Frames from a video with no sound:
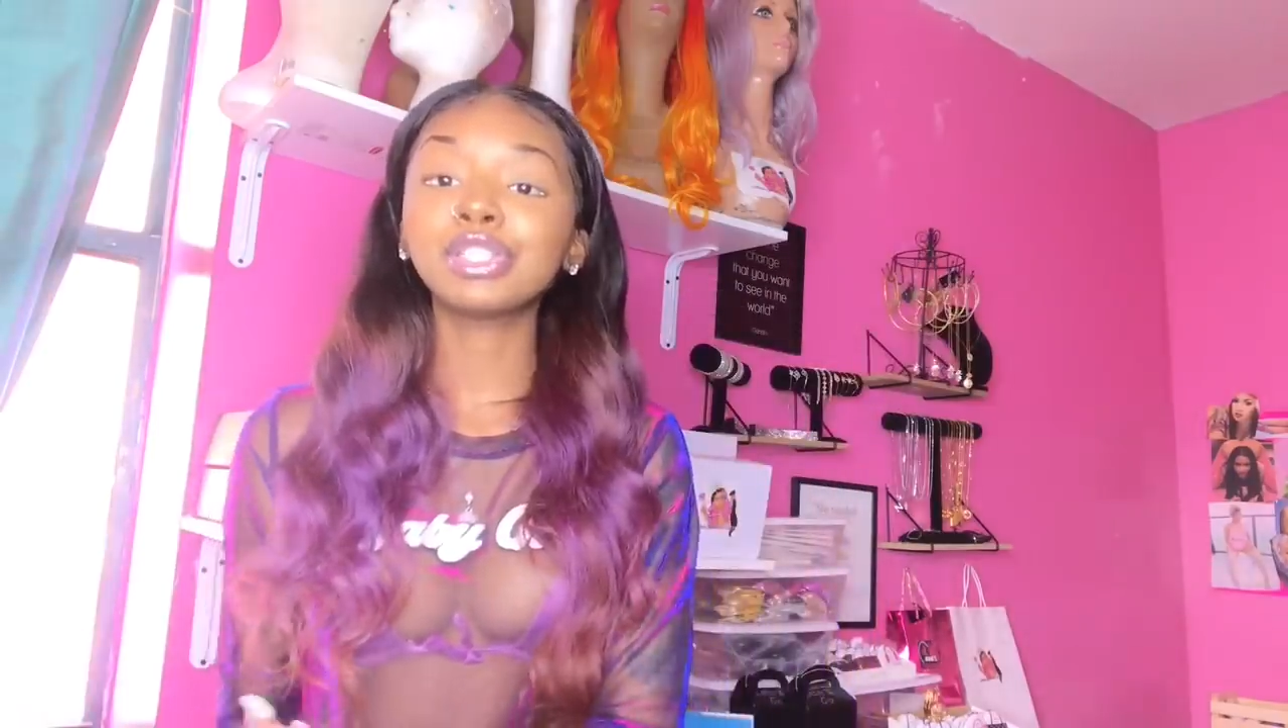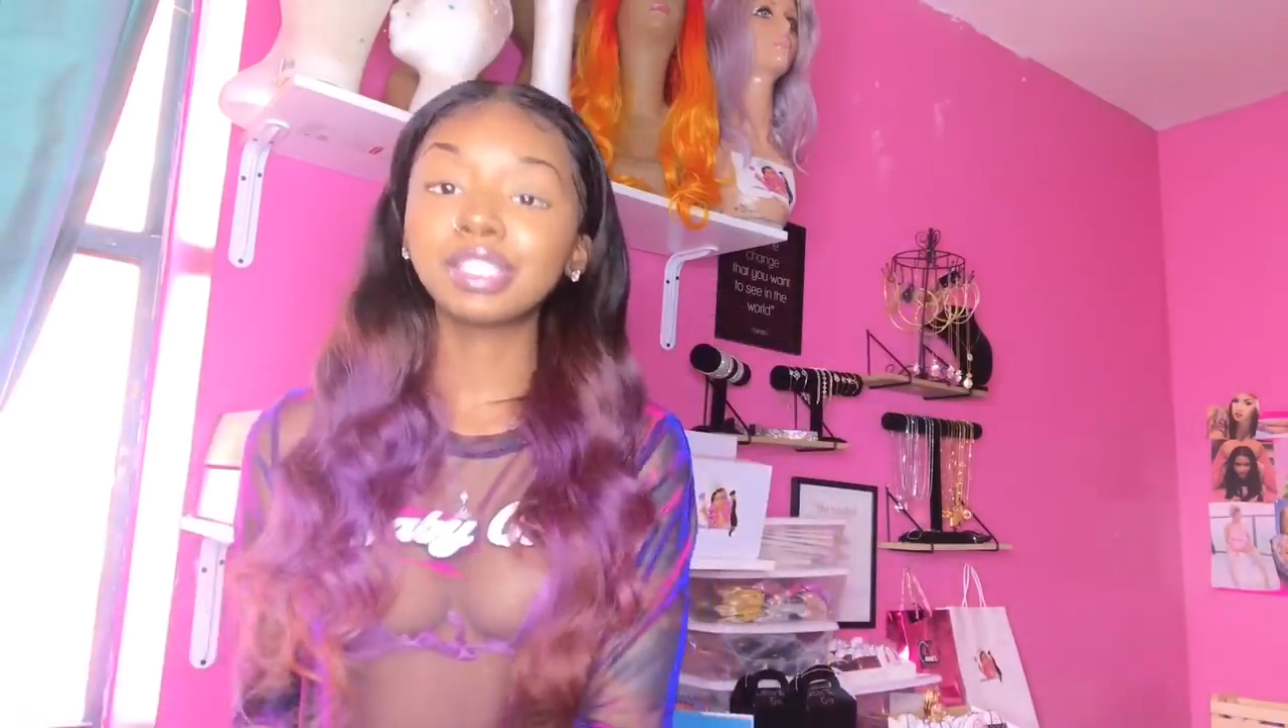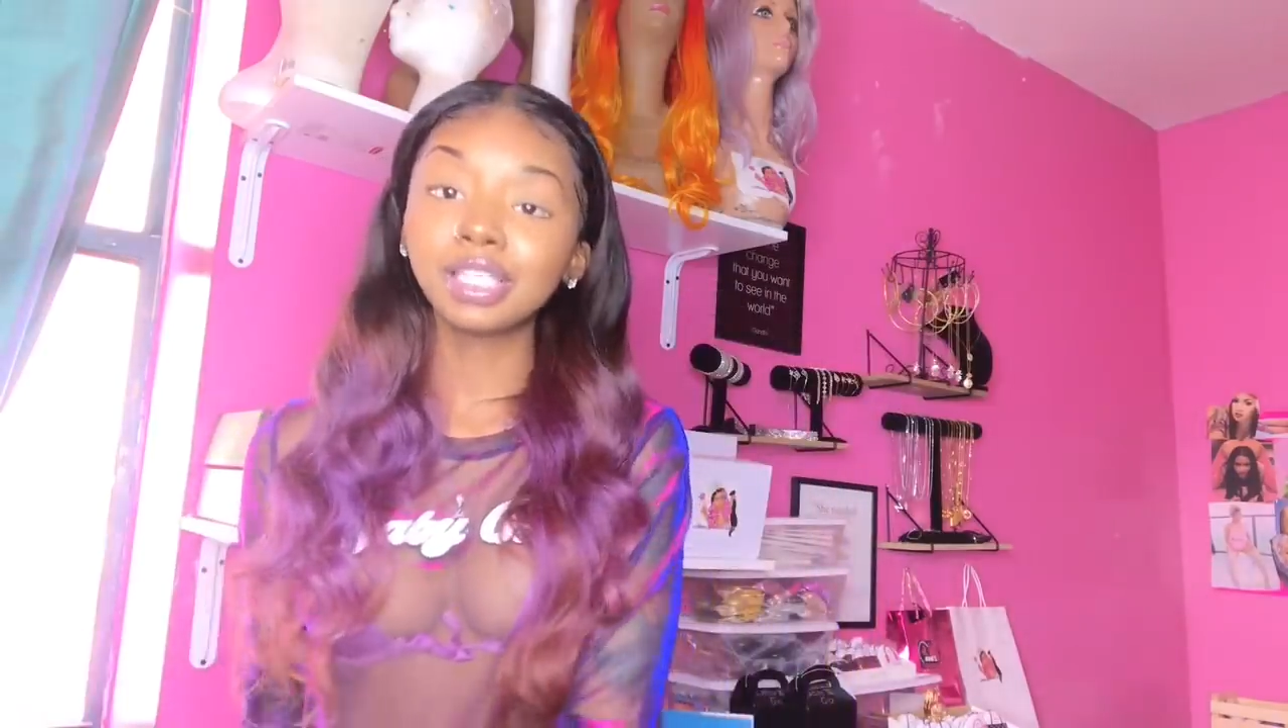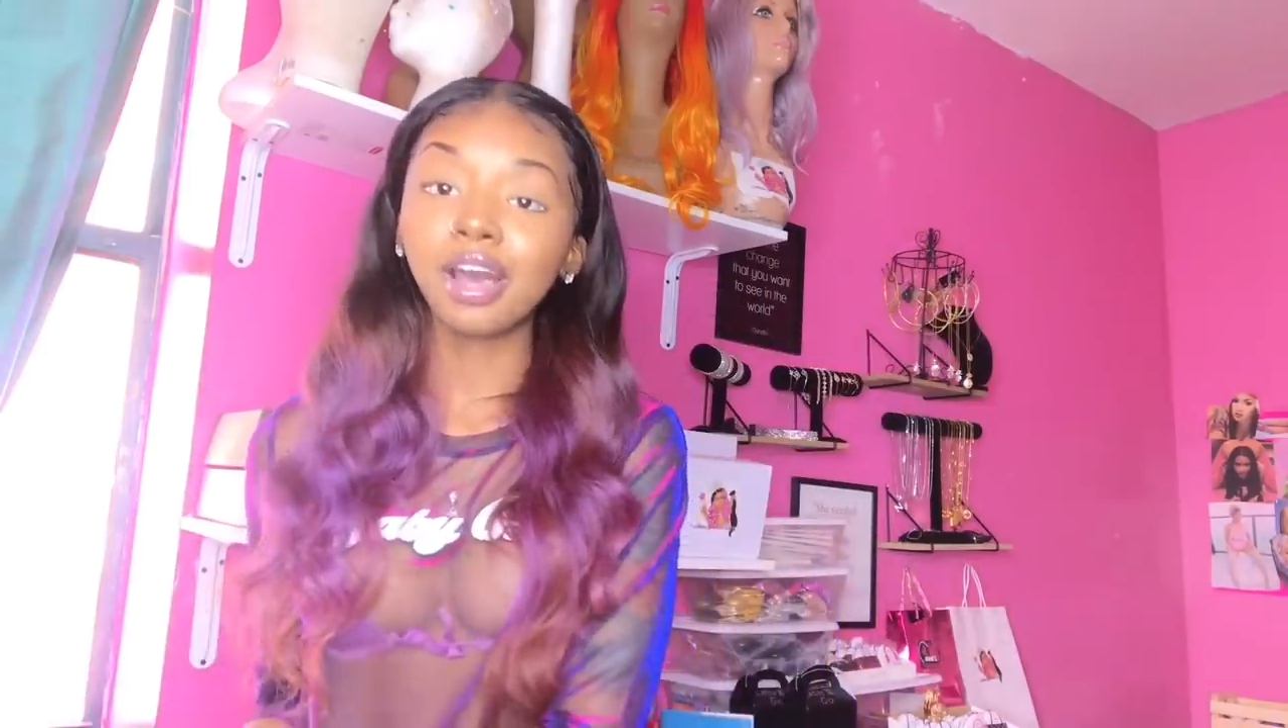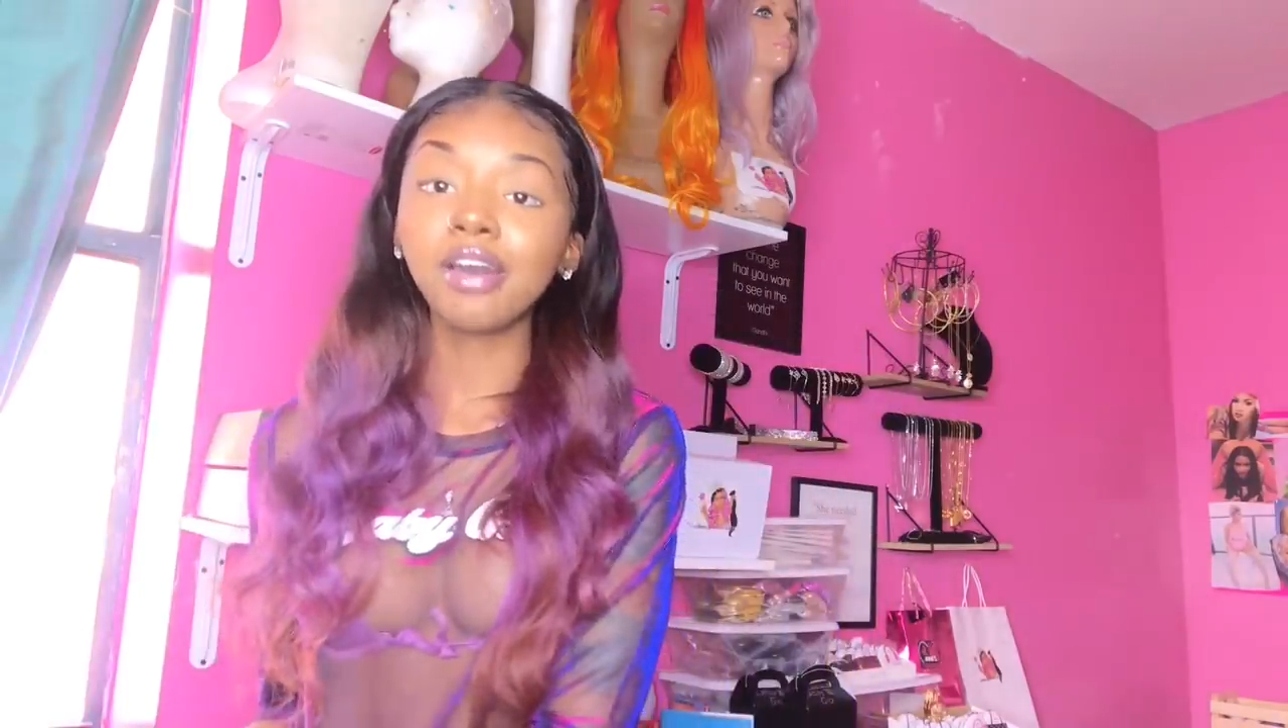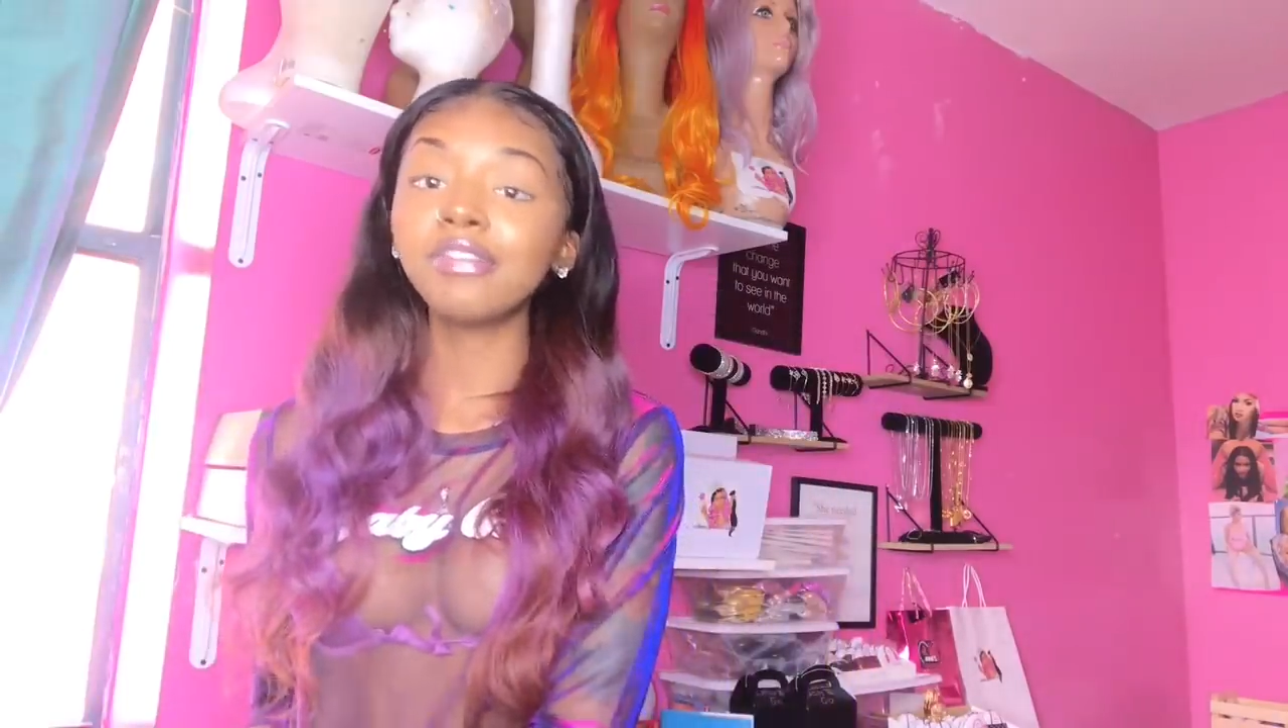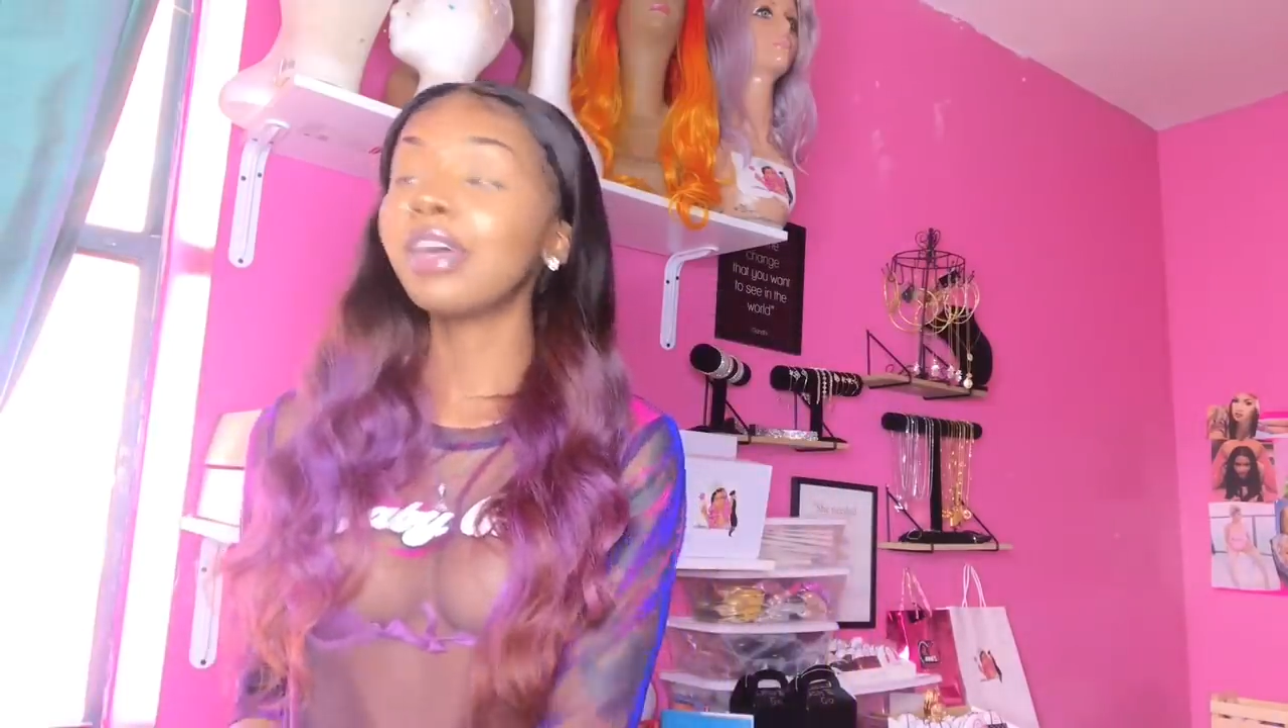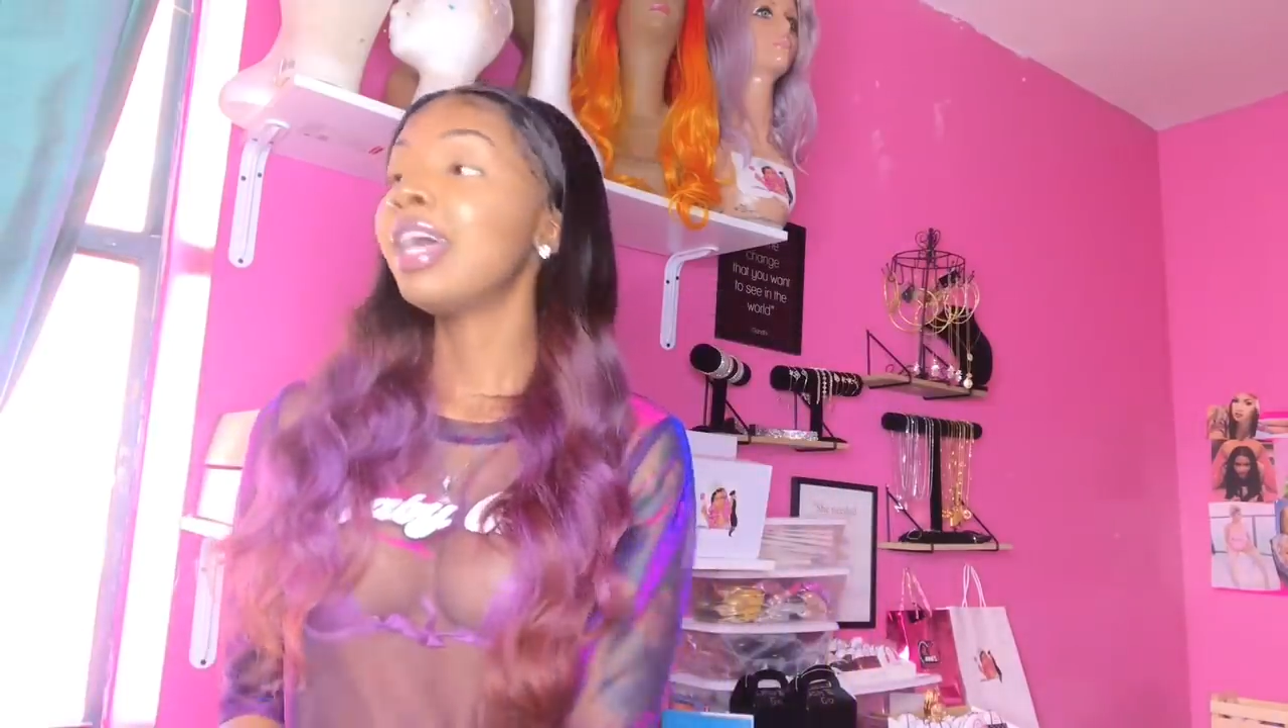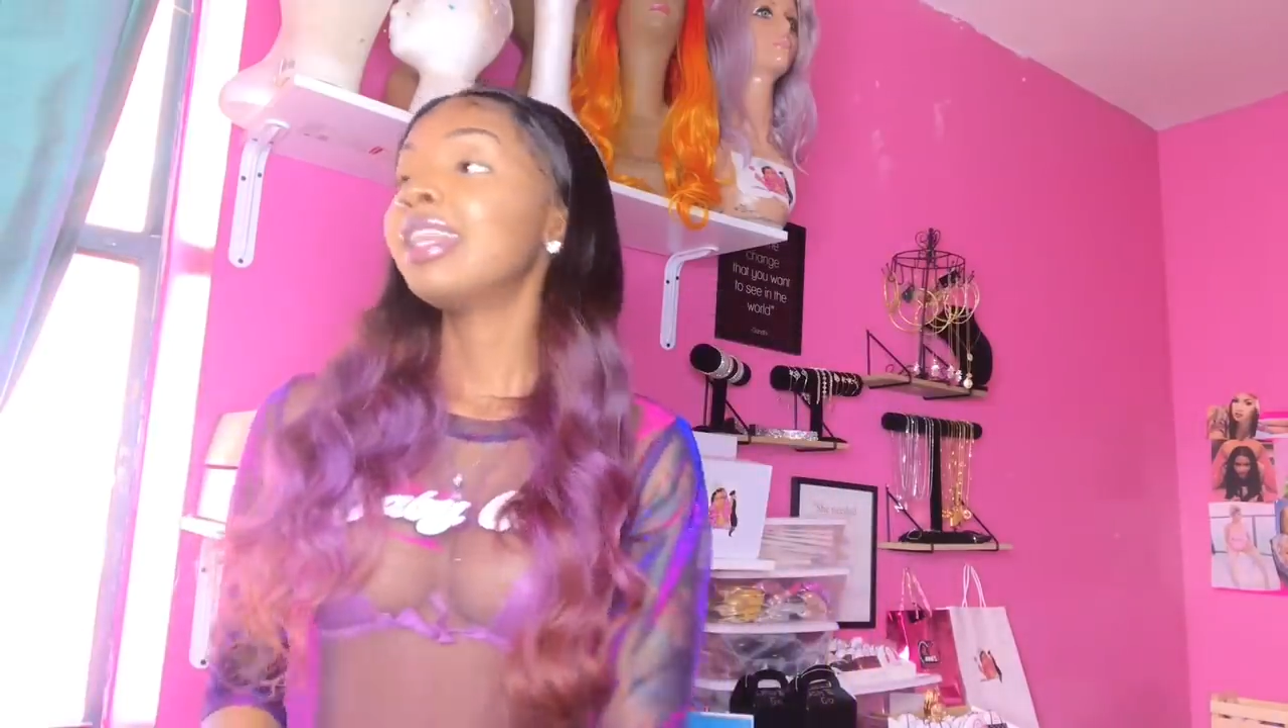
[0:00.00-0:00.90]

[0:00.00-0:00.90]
your stuff.